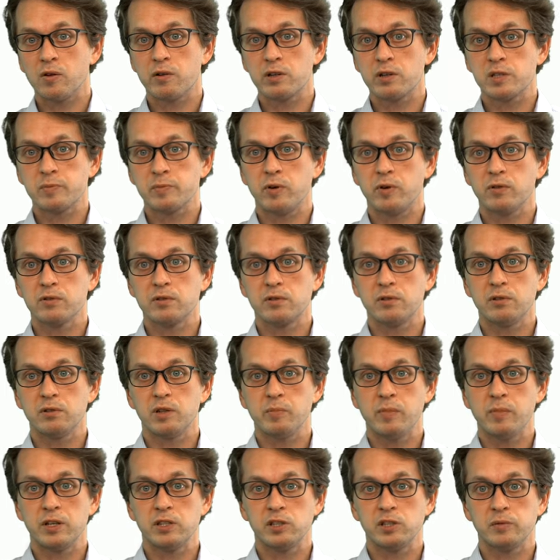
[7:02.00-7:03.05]
corresponds to
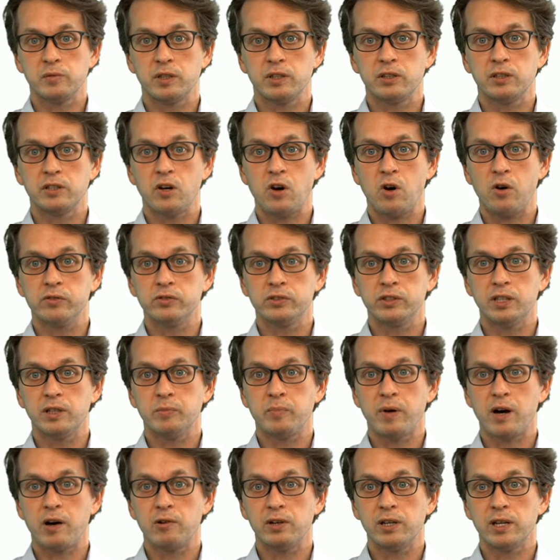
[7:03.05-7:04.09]
the measurement of the
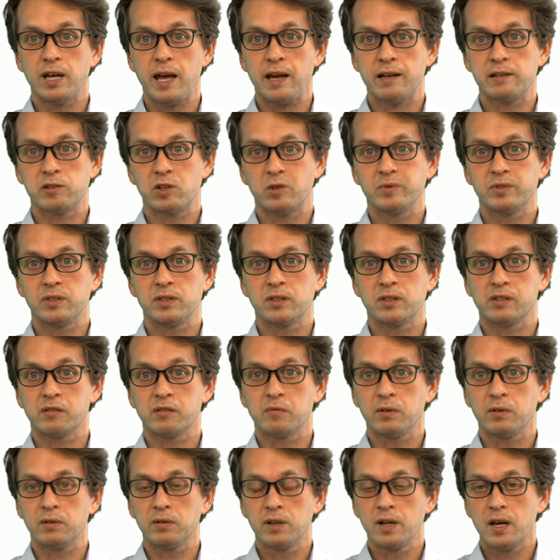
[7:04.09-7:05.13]
Pauli X
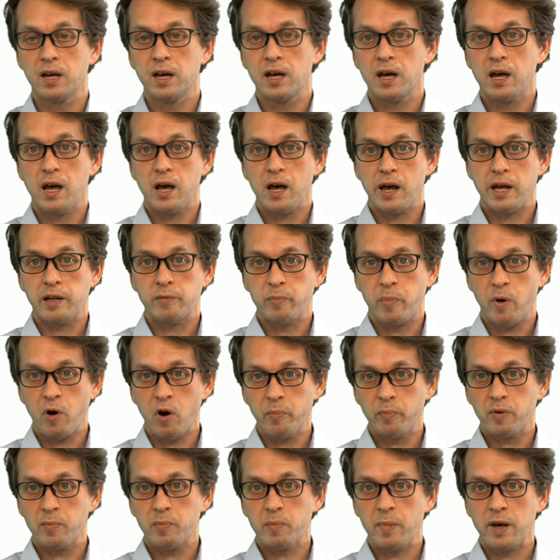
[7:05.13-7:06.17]
observable and
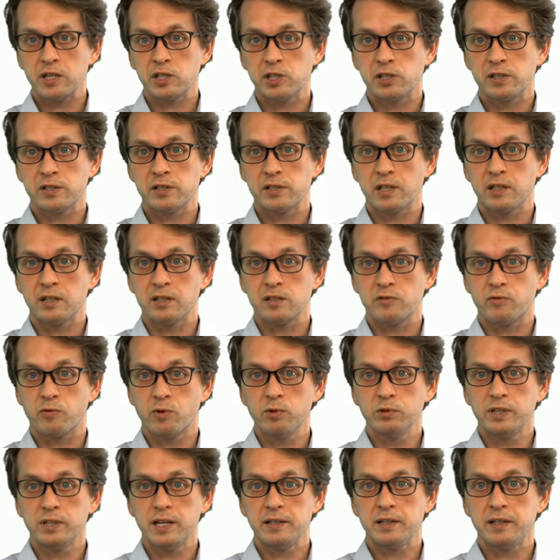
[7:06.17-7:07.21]
Bob measures in these
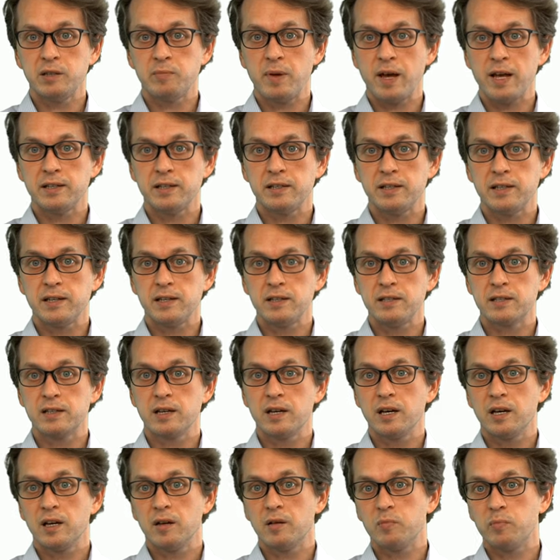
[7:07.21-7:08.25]
rotated bases
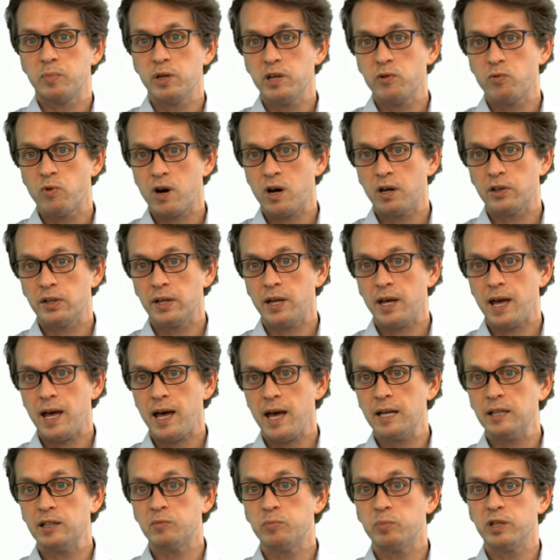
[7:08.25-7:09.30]
b1
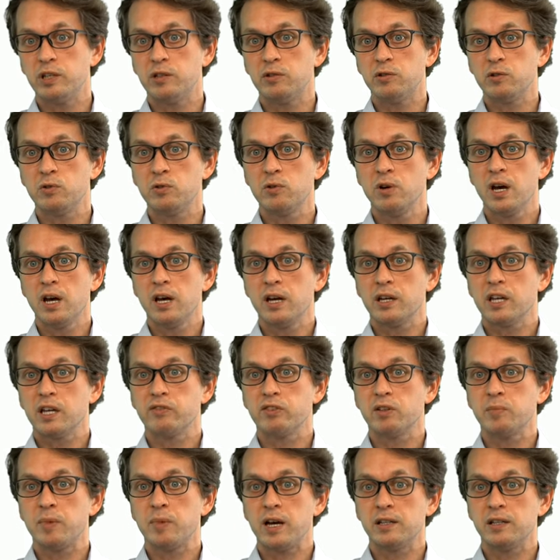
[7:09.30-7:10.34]
and b2
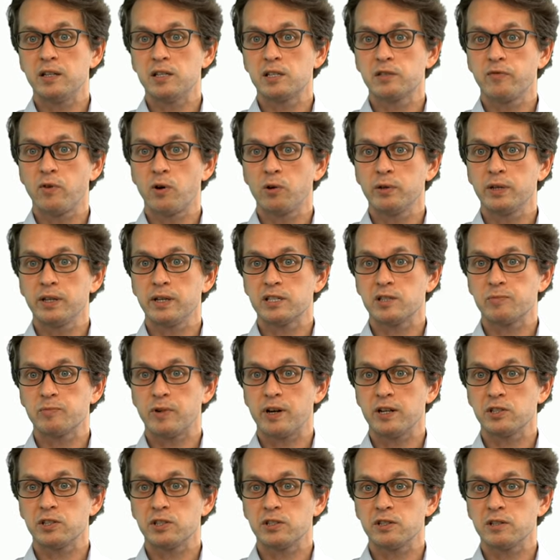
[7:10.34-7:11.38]
given by these following
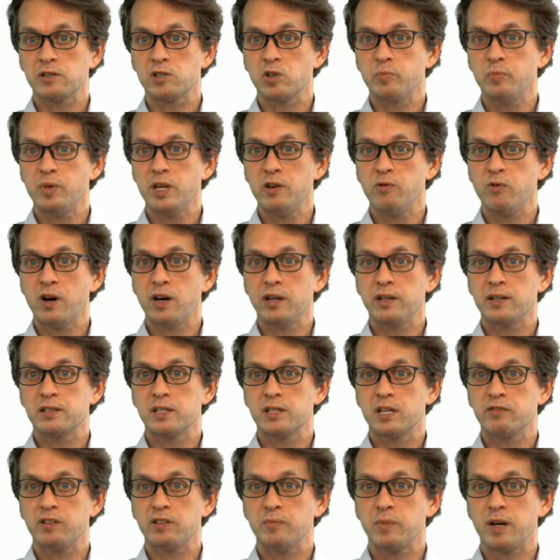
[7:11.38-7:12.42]
expressions. So b1
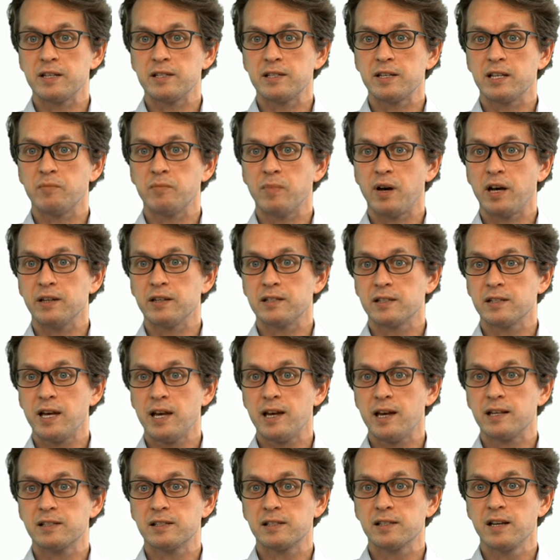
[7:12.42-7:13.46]
is given by z minus
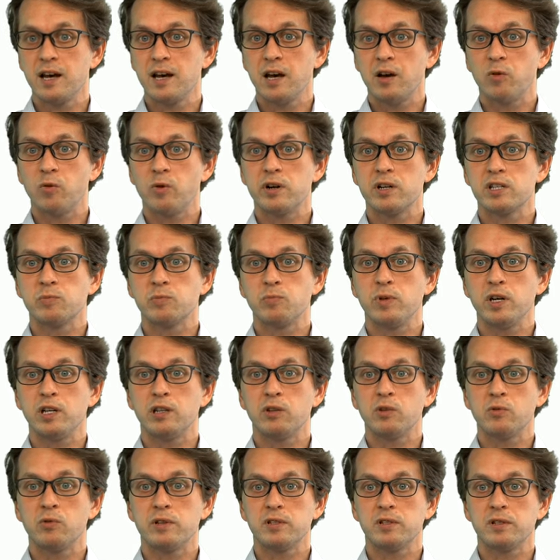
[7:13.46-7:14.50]
x, whereas
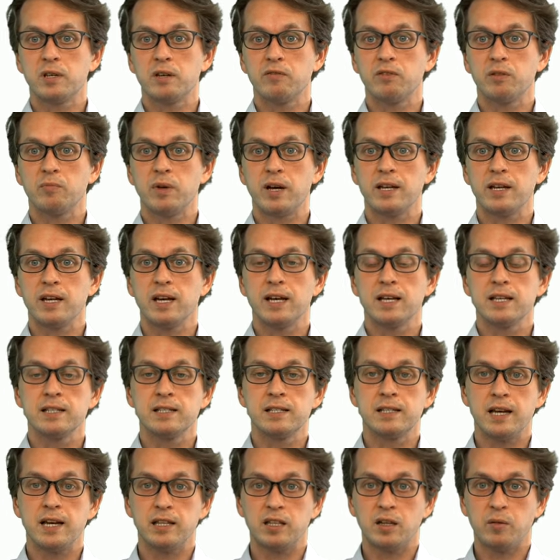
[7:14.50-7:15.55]
b2 is given by
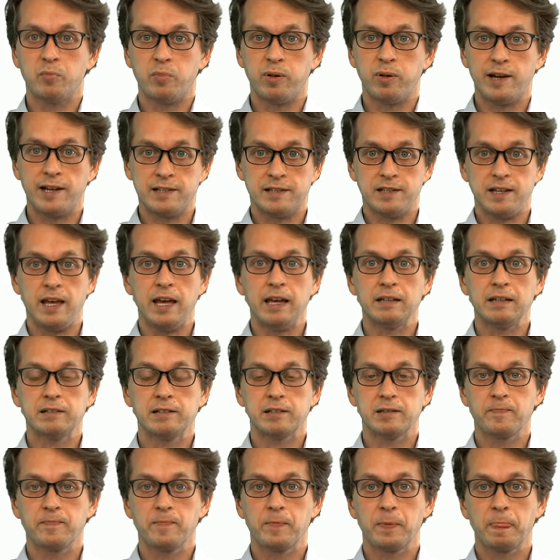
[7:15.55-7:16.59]
z plus
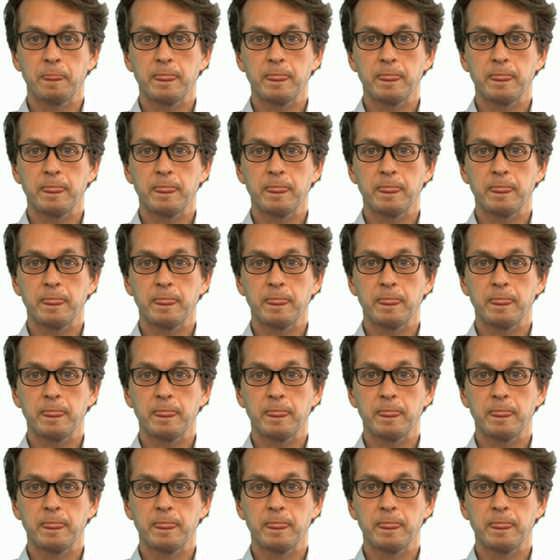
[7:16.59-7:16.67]
x.